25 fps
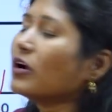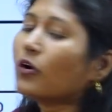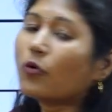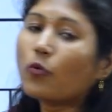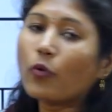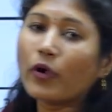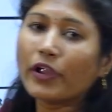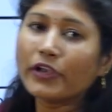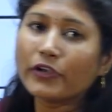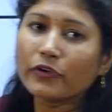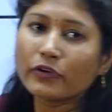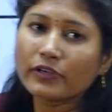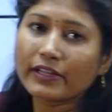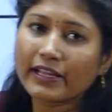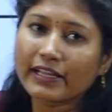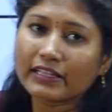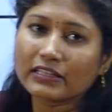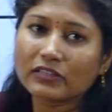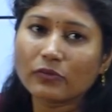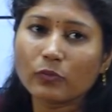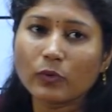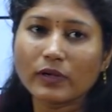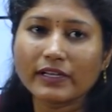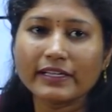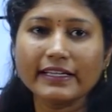are going to take
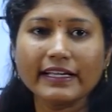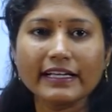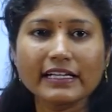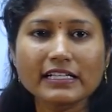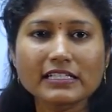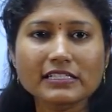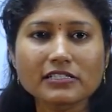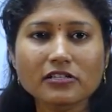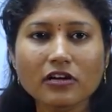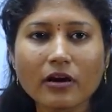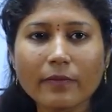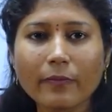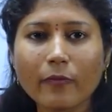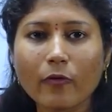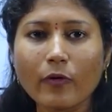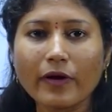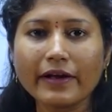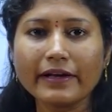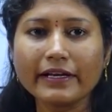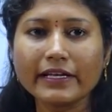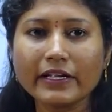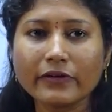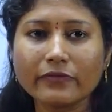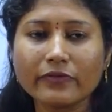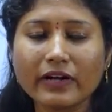the one extra
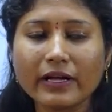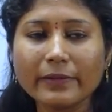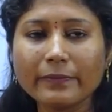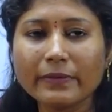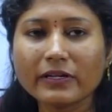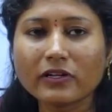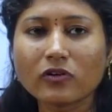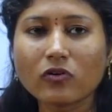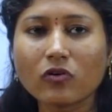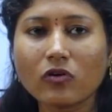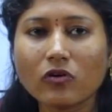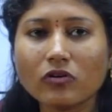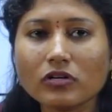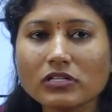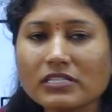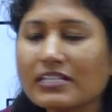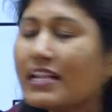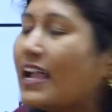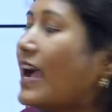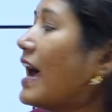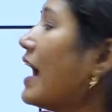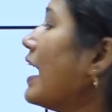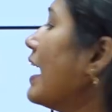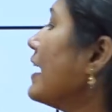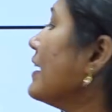pointer. Why? Because
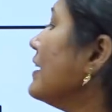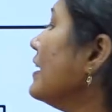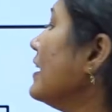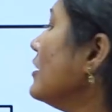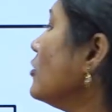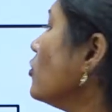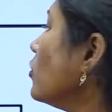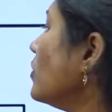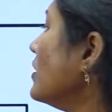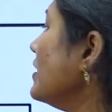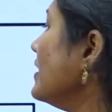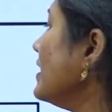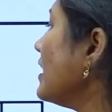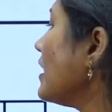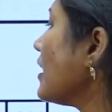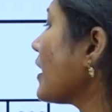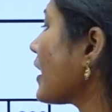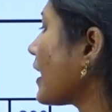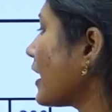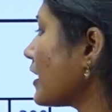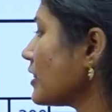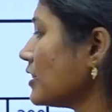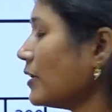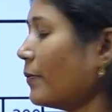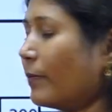I need to
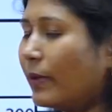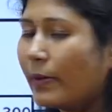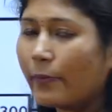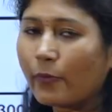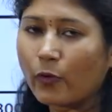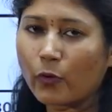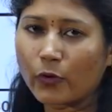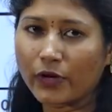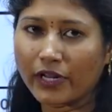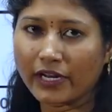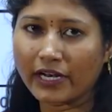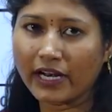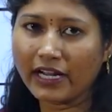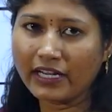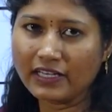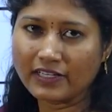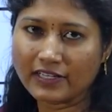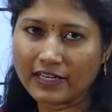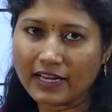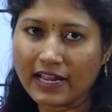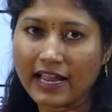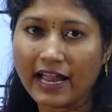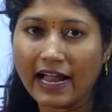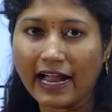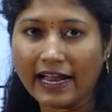deallocate the memory, right?
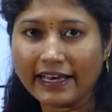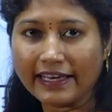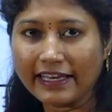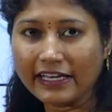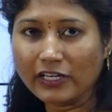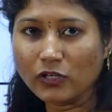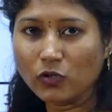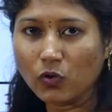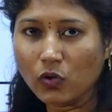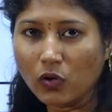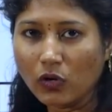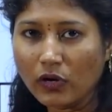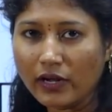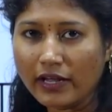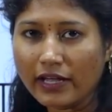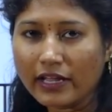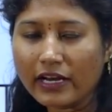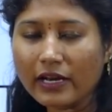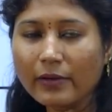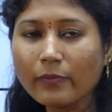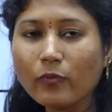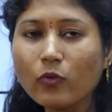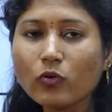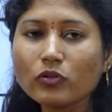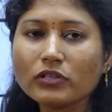I need to
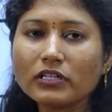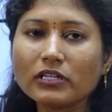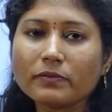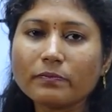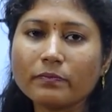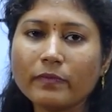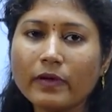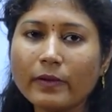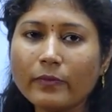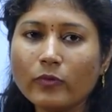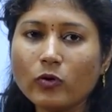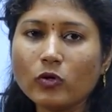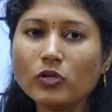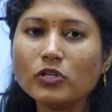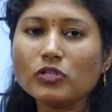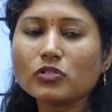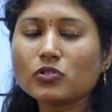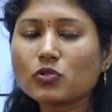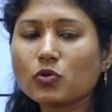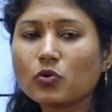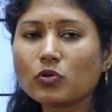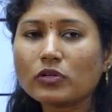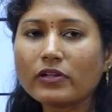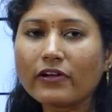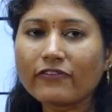remove that memory.
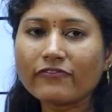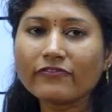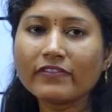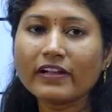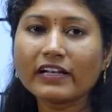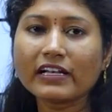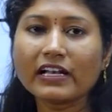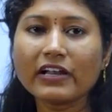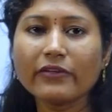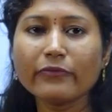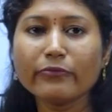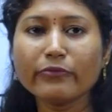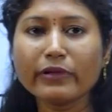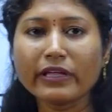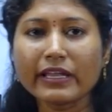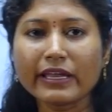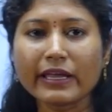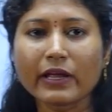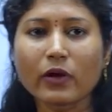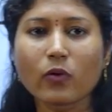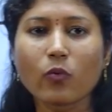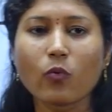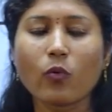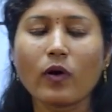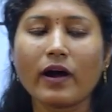So, definitely we
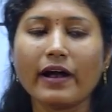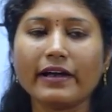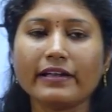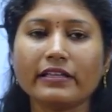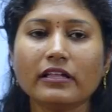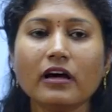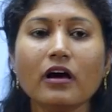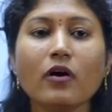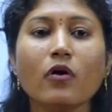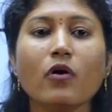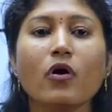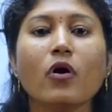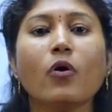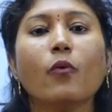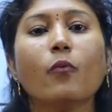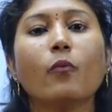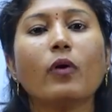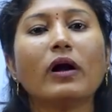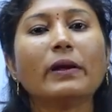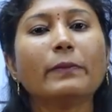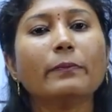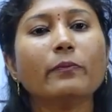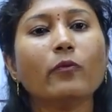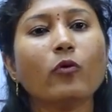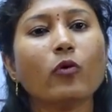require the
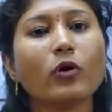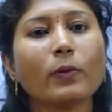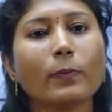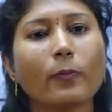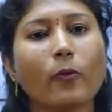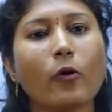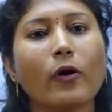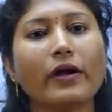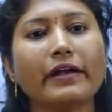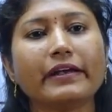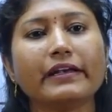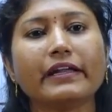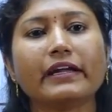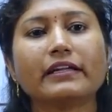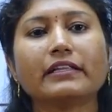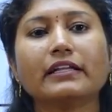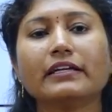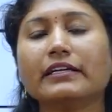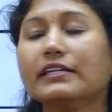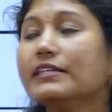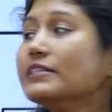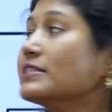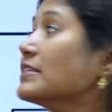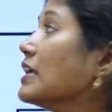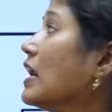one more pointer,
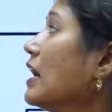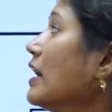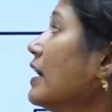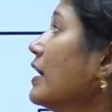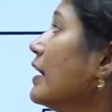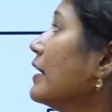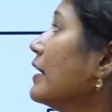that is a